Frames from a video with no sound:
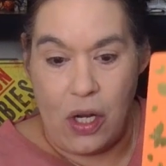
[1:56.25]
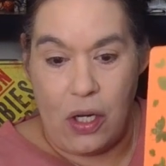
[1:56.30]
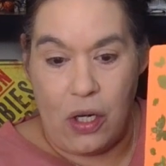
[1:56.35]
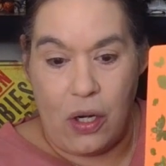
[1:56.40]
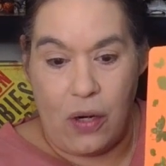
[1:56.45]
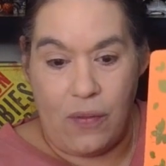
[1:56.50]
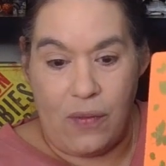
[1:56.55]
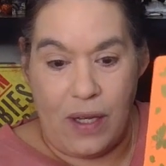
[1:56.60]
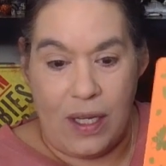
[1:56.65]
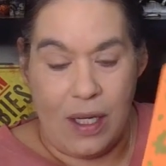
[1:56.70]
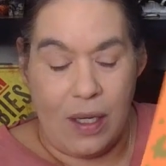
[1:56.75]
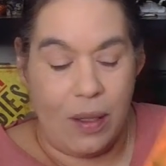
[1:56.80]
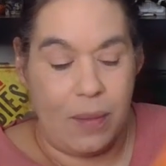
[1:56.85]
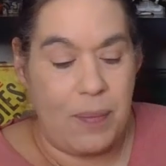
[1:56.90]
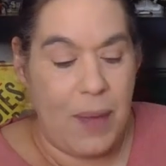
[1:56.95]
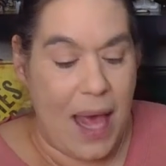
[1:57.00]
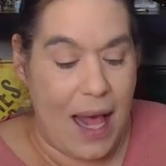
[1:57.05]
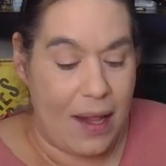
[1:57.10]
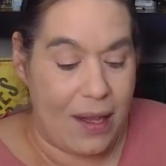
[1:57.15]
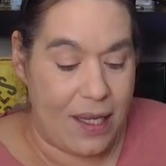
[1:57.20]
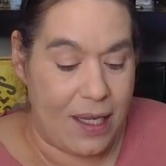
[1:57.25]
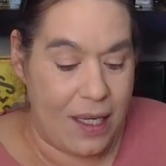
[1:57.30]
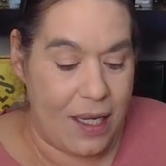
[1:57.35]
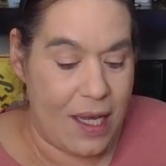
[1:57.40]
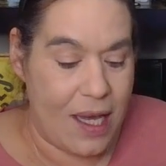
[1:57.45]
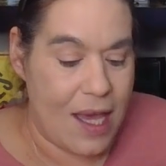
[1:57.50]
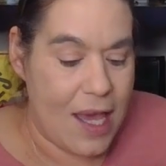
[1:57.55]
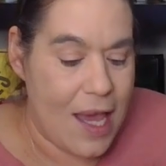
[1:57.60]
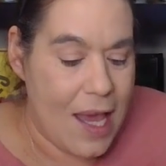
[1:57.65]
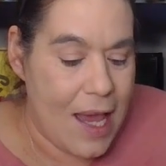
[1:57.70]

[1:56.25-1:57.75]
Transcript: Narvina palette.